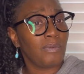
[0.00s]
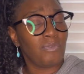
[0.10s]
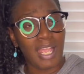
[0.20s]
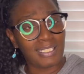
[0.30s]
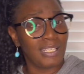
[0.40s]

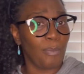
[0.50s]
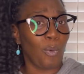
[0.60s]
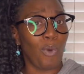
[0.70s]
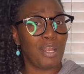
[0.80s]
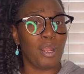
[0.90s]
That's number
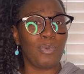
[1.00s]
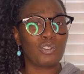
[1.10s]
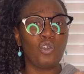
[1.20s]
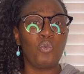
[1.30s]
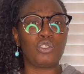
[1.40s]
one. Number
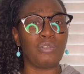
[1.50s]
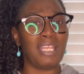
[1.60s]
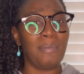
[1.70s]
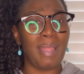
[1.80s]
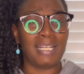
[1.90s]
two, what you
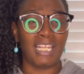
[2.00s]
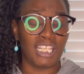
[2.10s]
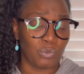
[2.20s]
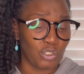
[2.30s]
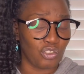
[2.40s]
did back then
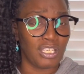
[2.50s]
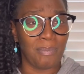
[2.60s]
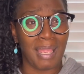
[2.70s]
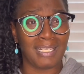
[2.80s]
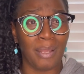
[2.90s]
is what you
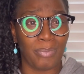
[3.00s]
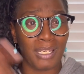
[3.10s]
did back then.